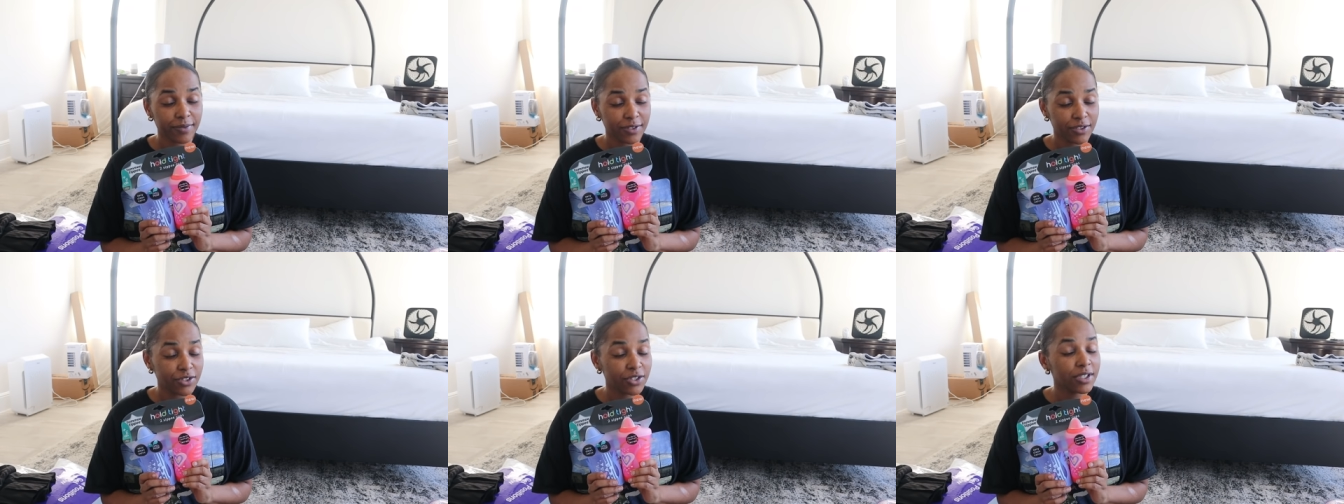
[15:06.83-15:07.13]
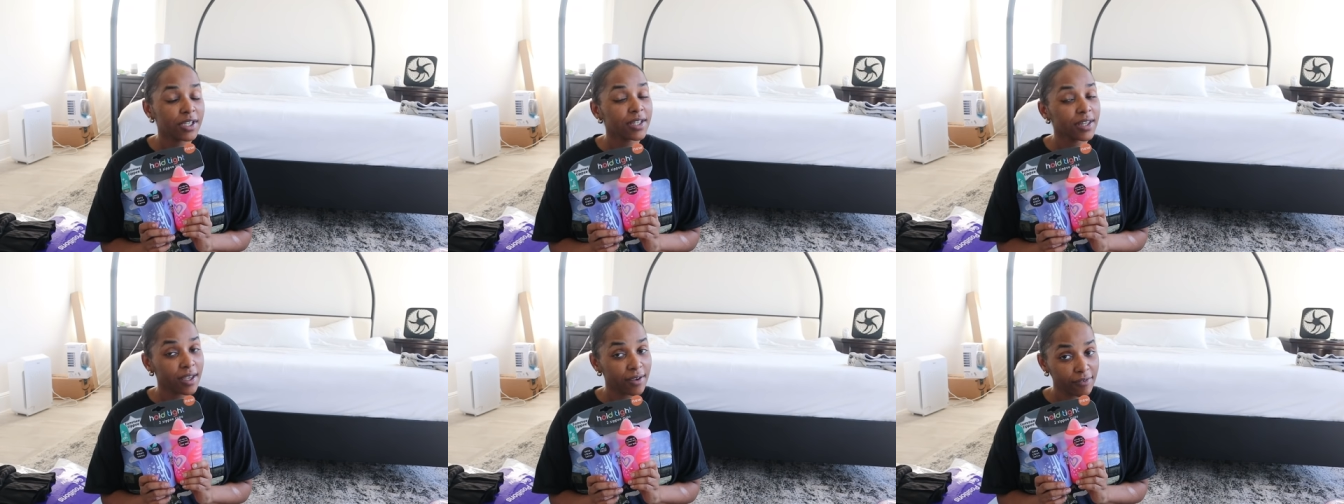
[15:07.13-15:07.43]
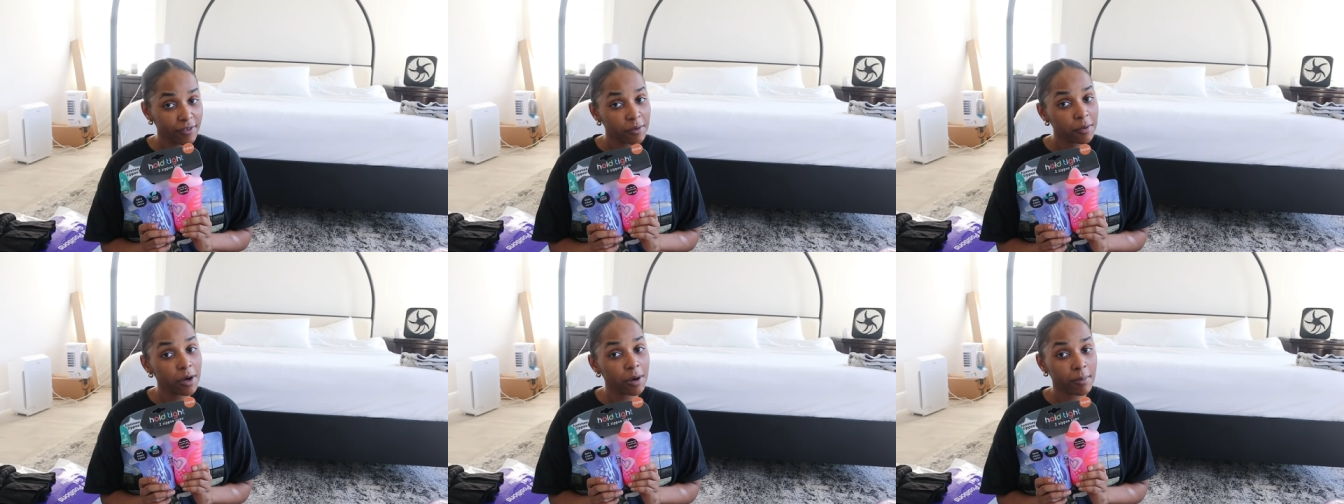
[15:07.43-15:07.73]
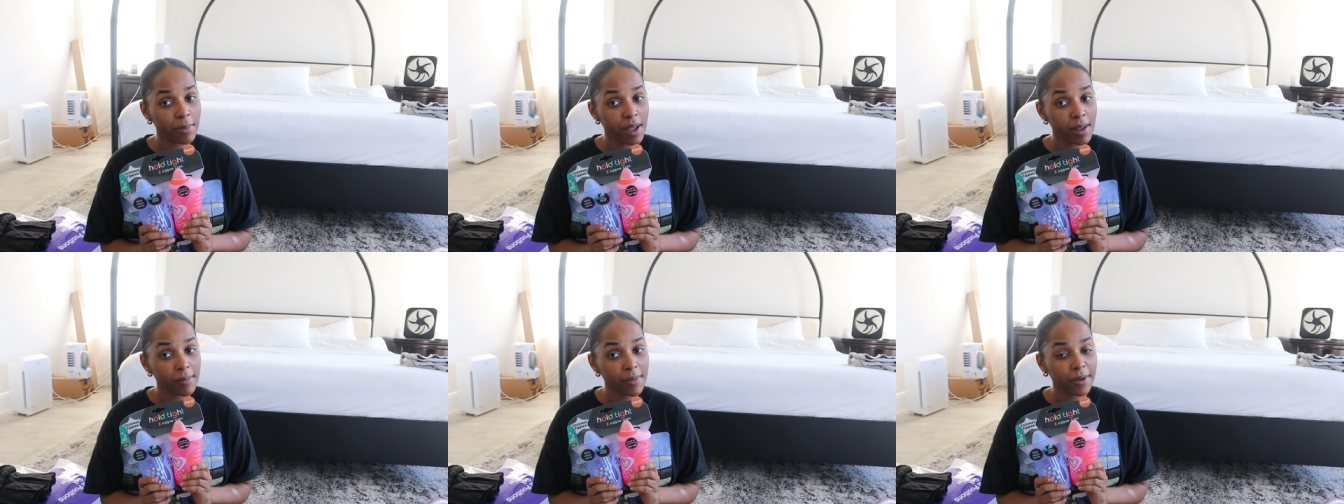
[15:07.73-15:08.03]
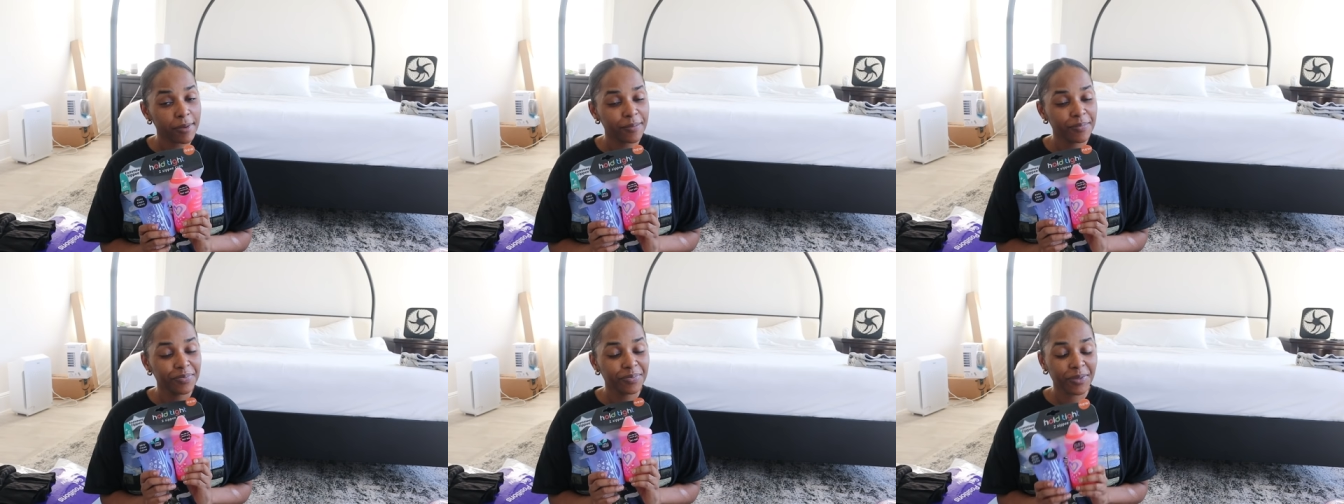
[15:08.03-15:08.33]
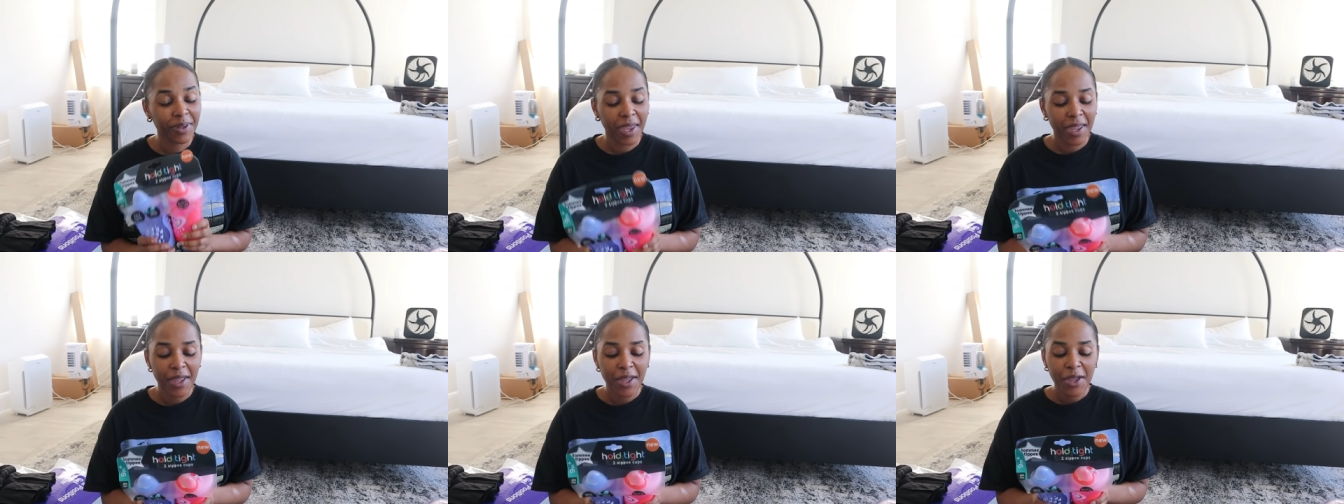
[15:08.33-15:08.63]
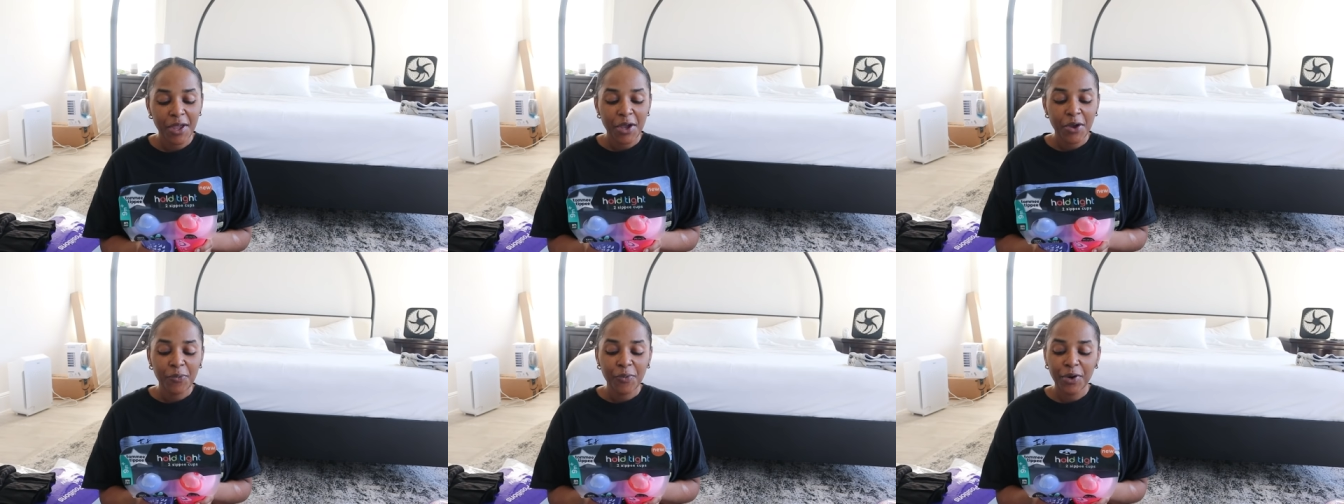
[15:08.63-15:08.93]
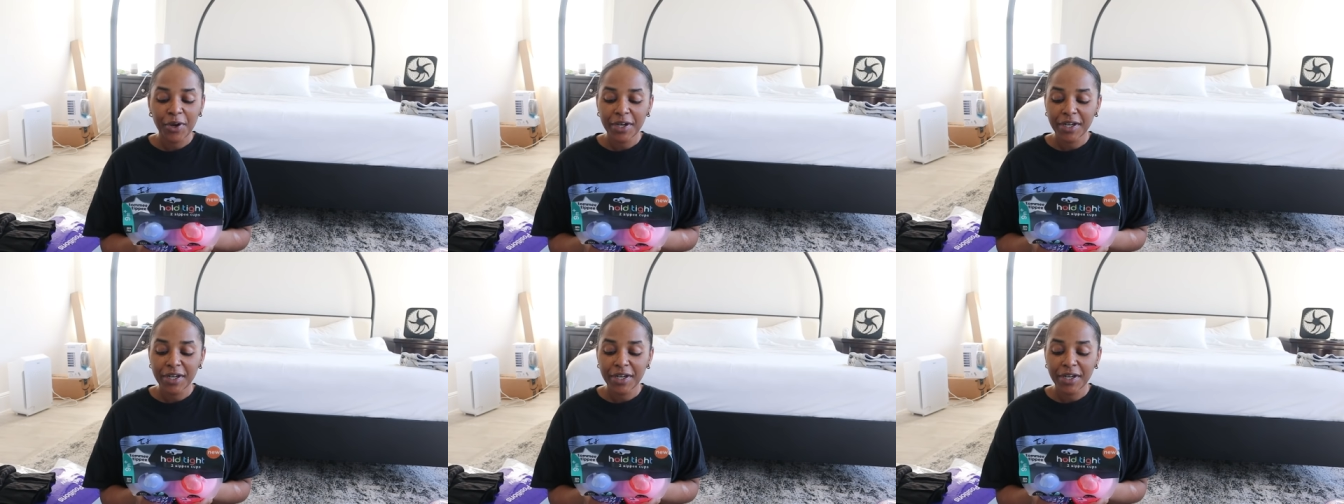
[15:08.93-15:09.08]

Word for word: She get that from her mama. We're